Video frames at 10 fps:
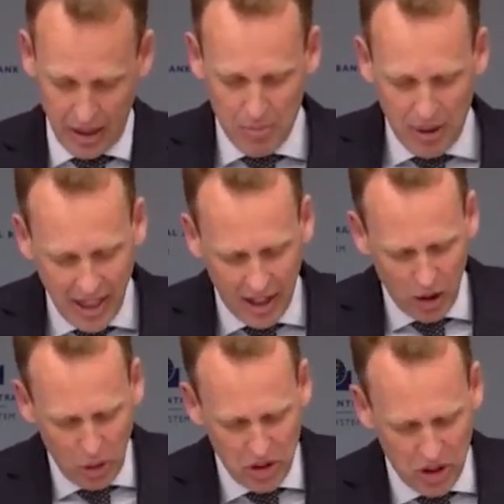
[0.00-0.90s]
but they
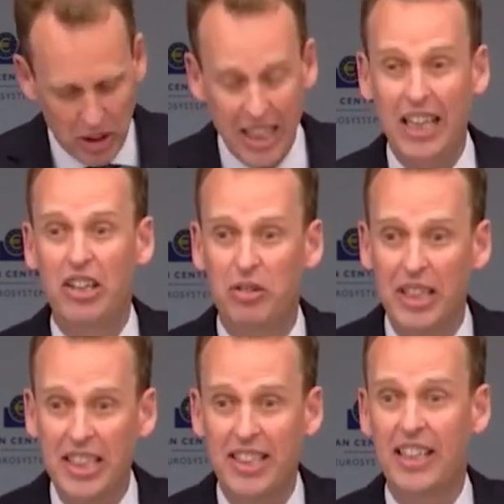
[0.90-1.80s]
are also an
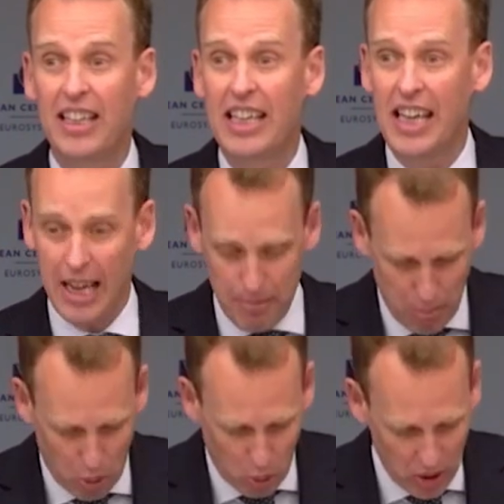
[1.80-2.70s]
increasingly
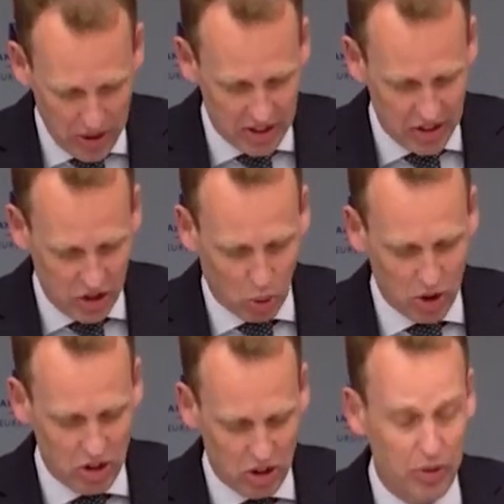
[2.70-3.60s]
important
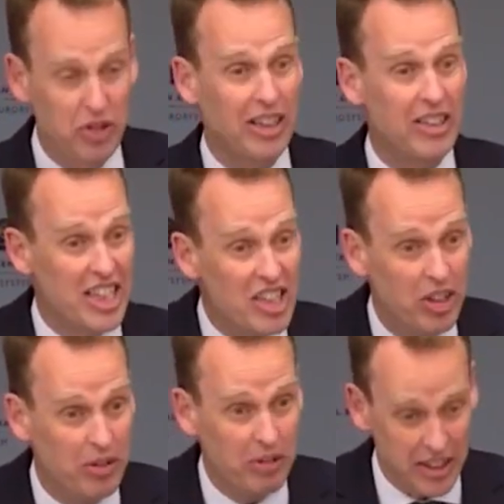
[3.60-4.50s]
source of
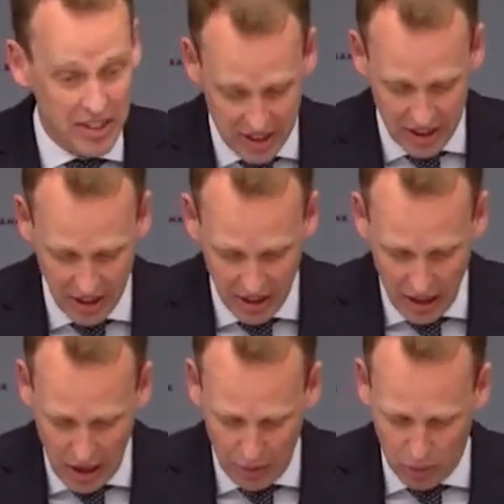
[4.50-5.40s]
transition risk
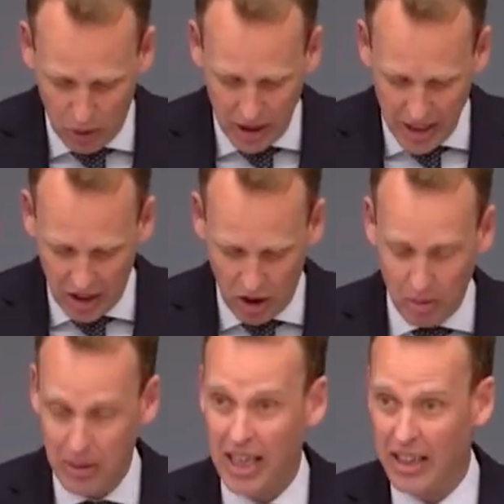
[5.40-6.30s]
for the
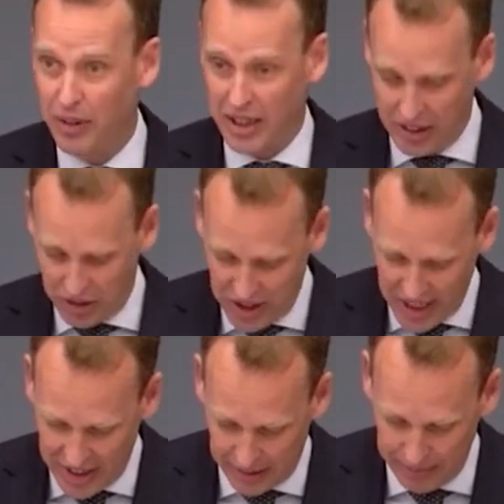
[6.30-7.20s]
economy and the financial
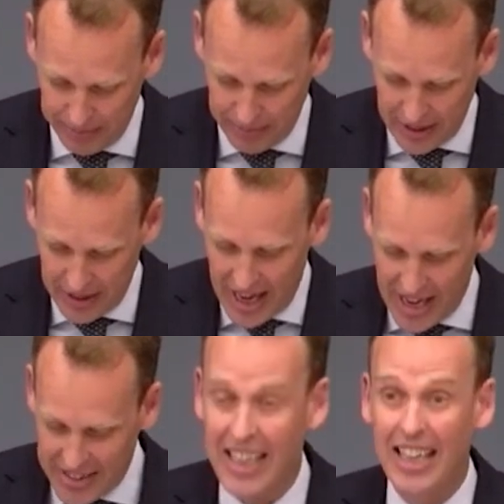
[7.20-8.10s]
sector,
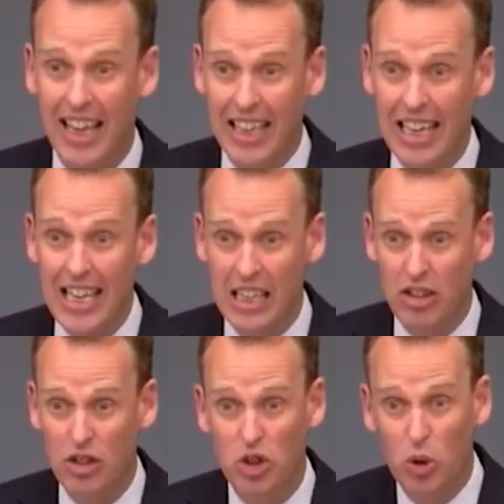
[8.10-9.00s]
as they can
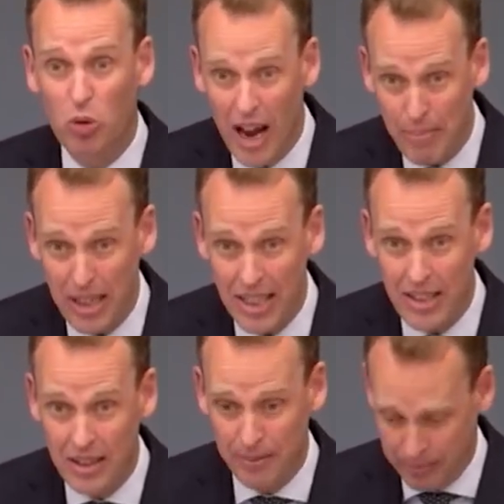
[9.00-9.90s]
lead to rapid,